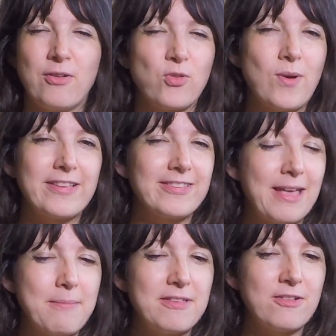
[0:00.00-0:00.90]
I was quite
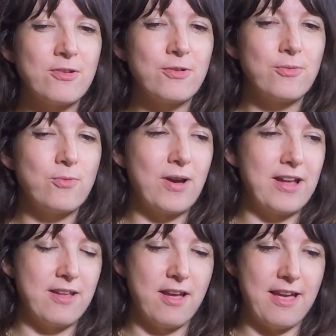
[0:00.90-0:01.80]
sceptical when